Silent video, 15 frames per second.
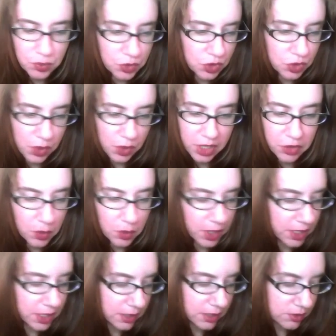So another
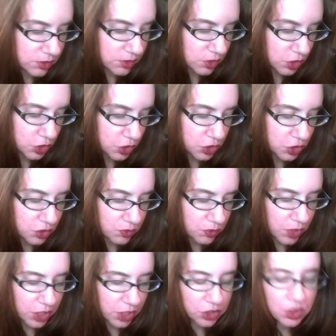one is,
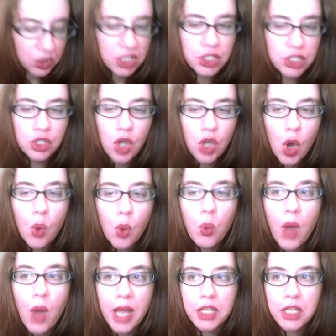and you need to know
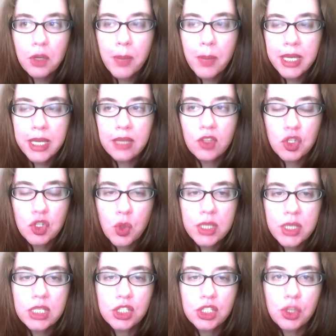why you're making the
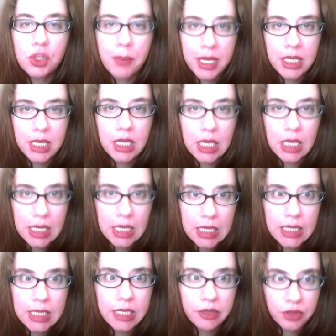choices you're making
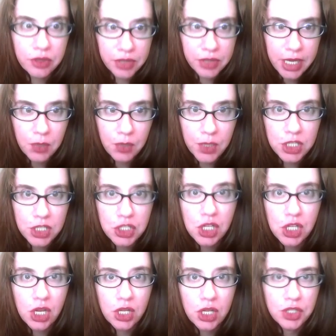in the language.
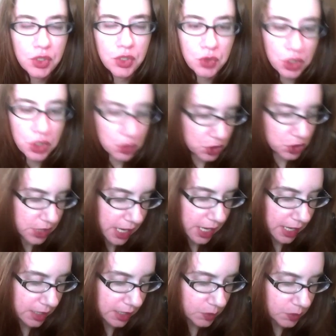So do you
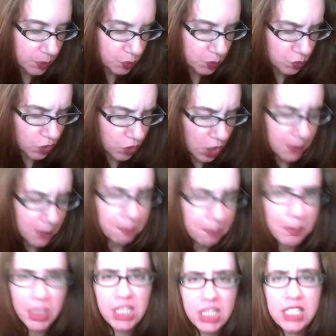say,
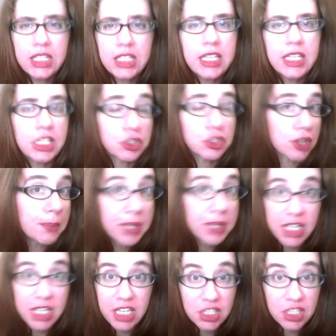"Billy Lee
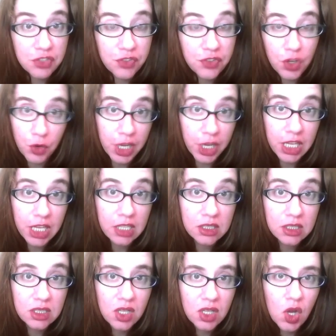trumpeted his fury,"
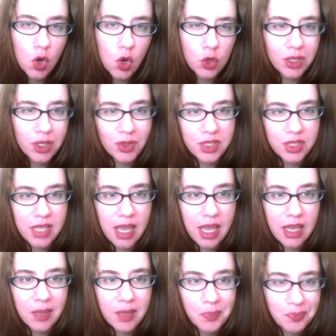or do you say,